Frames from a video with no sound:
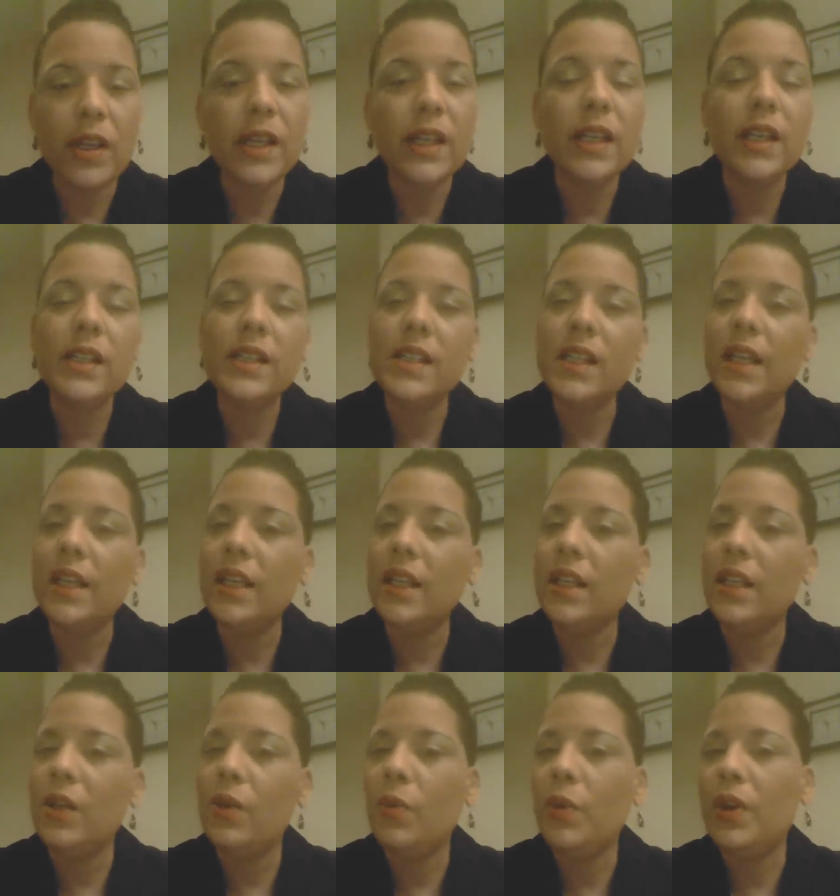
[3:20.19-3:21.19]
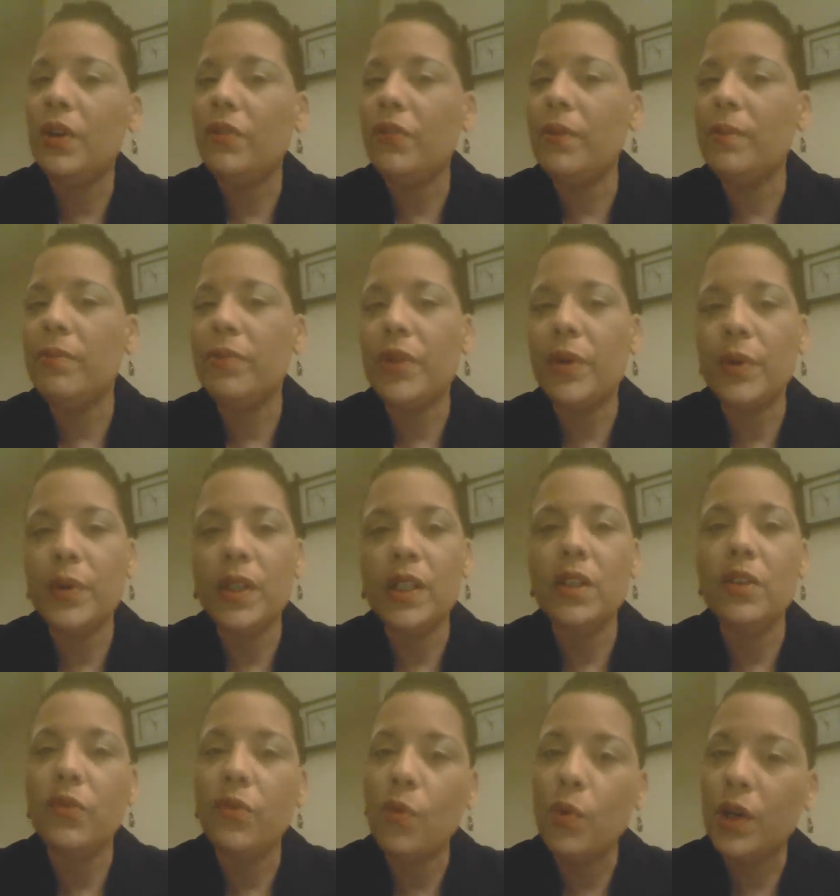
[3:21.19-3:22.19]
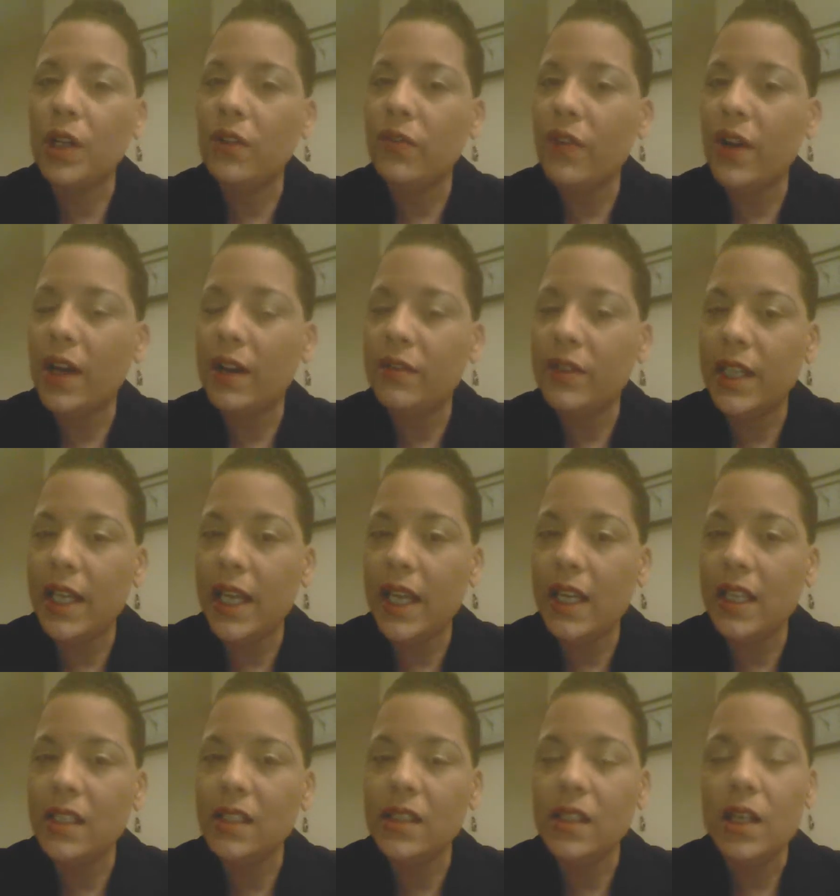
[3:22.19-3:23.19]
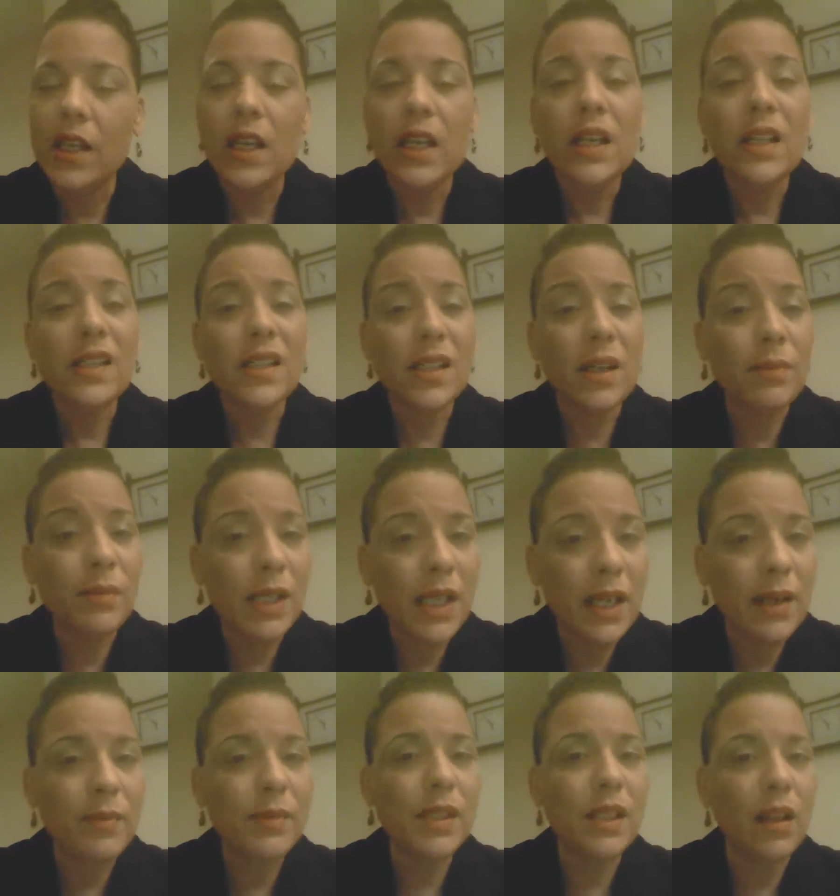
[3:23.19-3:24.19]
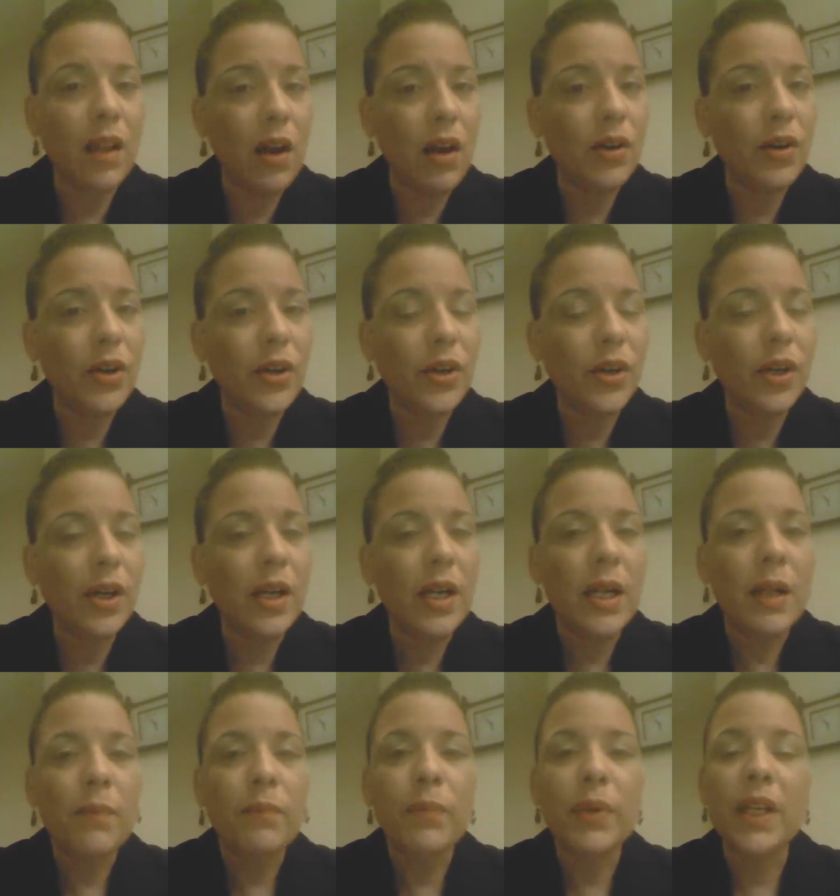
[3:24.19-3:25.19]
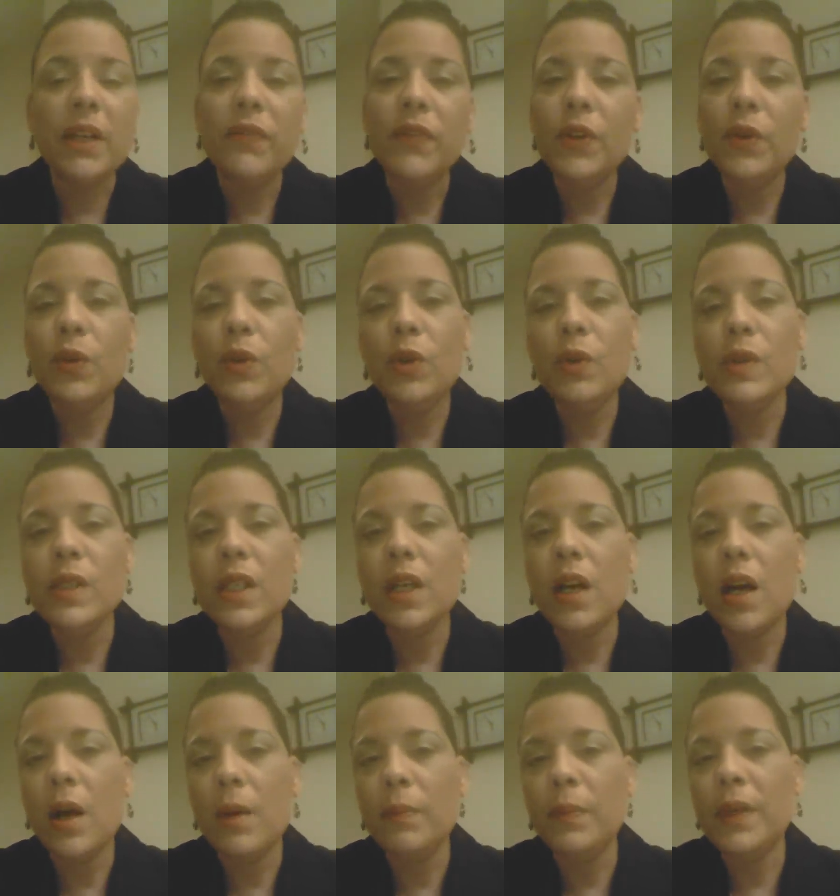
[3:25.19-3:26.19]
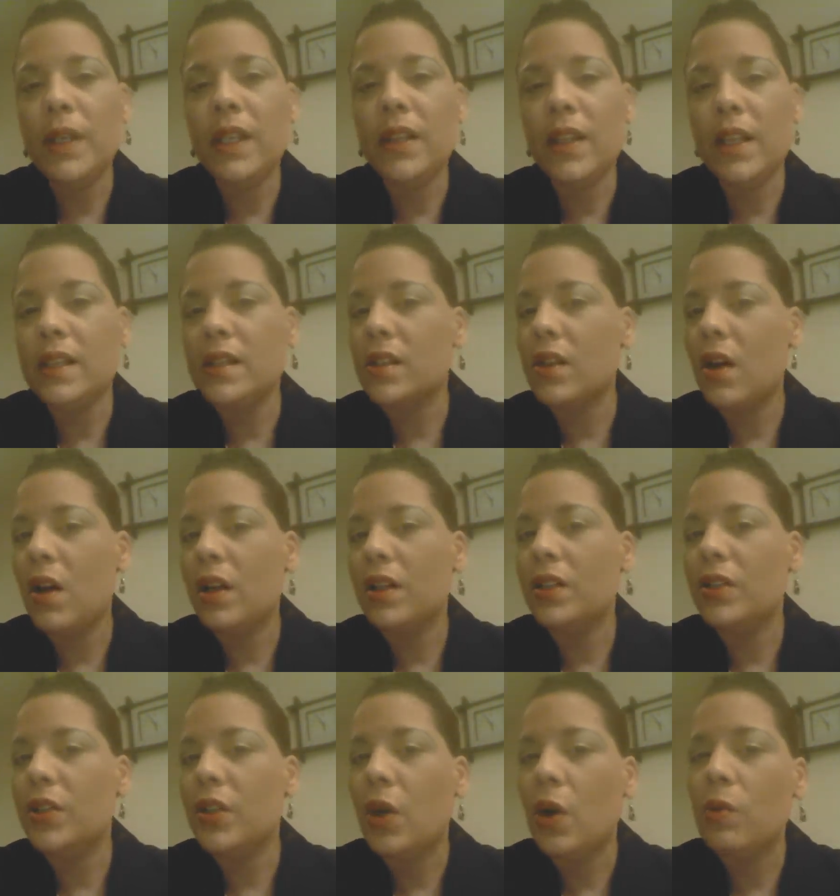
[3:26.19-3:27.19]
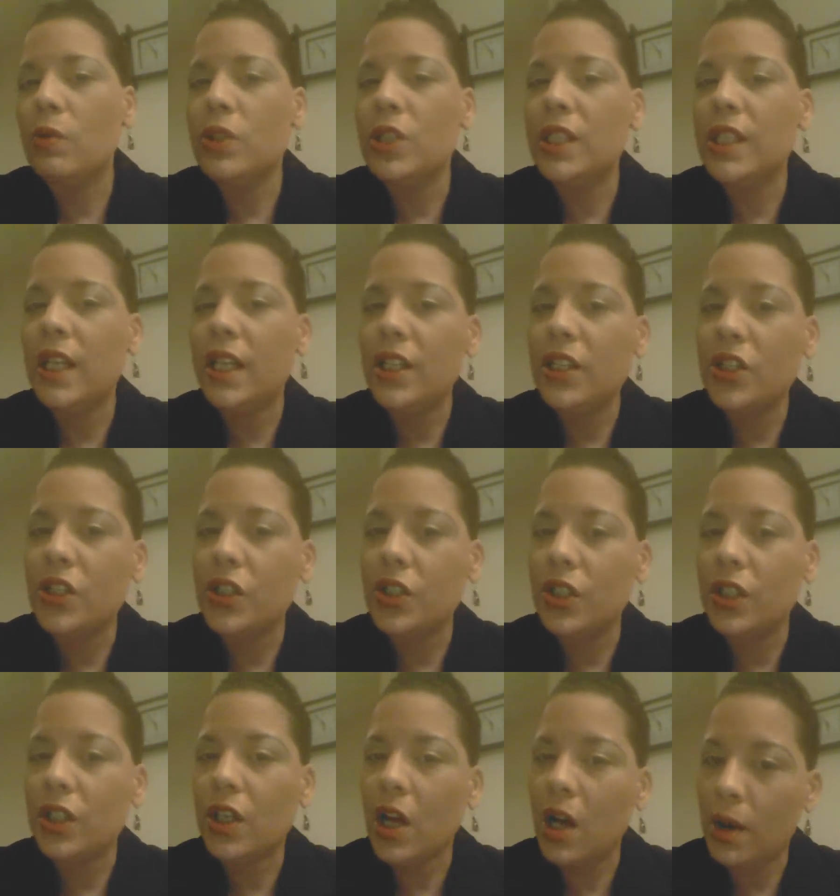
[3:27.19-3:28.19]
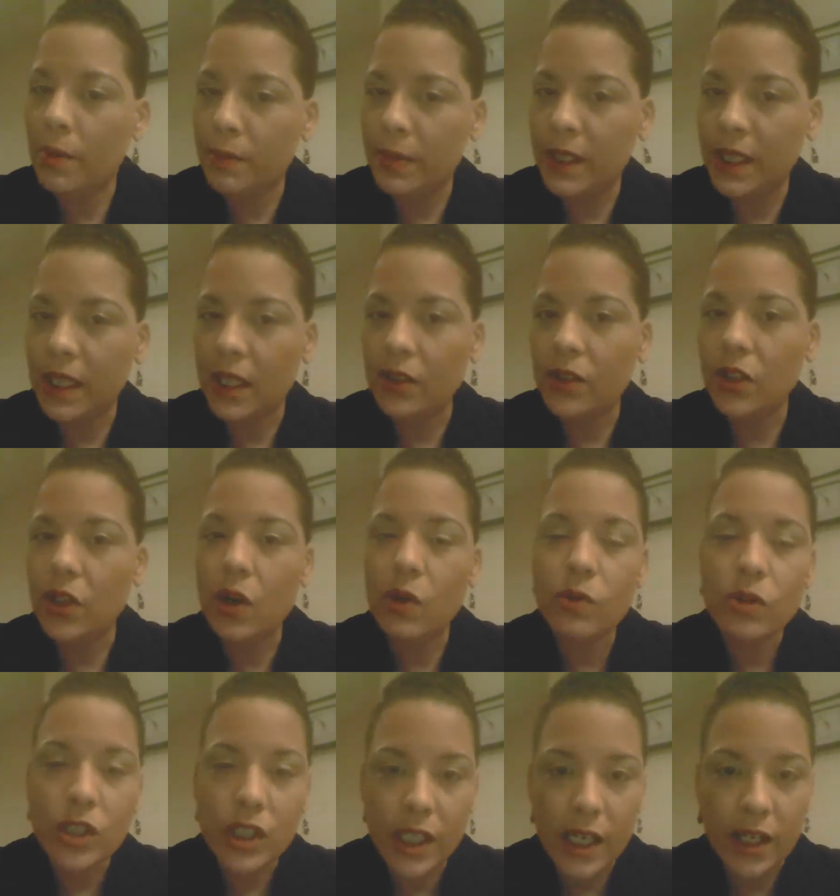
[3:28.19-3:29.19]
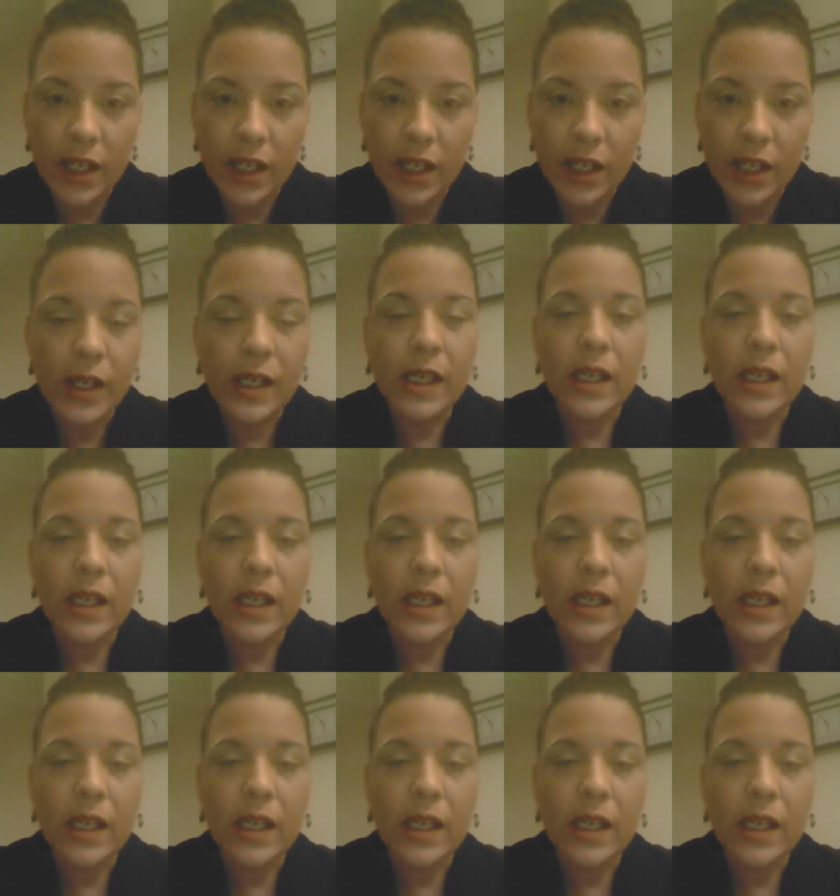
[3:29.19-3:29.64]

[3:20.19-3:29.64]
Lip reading: It can take anywhere from 30 to 45 days, sometimes longer, but if you use a company that's called a negotiation company, a negotiator,